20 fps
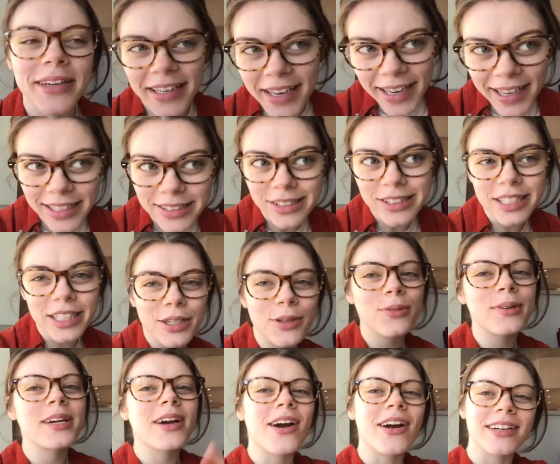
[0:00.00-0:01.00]
Okay, so here
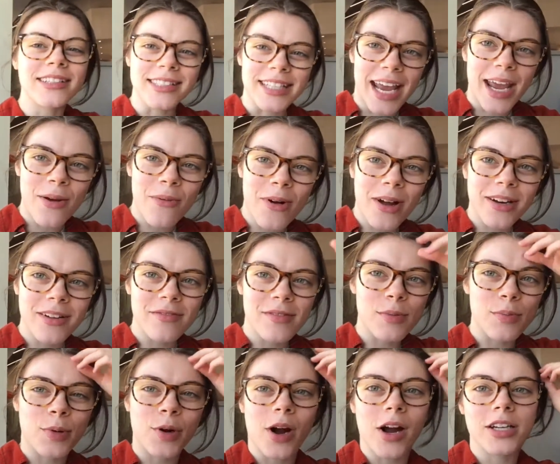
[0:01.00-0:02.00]
we are, day one of
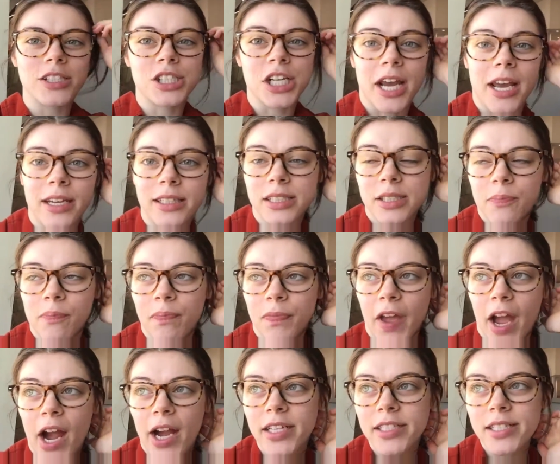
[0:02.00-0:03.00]
the project.
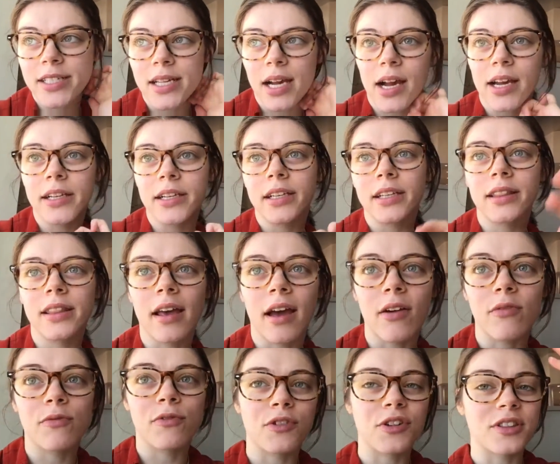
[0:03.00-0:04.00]
I decided
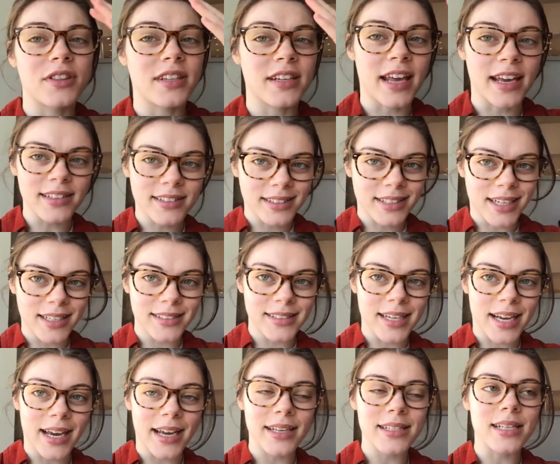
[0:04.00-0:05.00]
that for the next 10
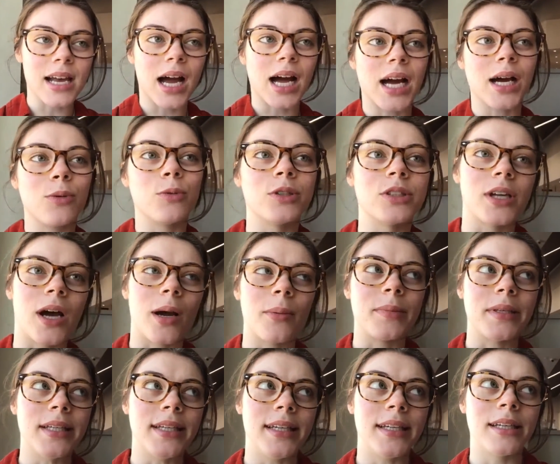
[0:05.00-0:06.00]
days, I will not
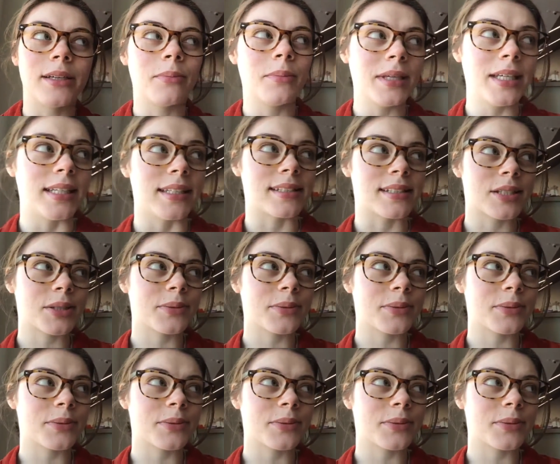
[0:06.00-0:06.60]
be eating meat.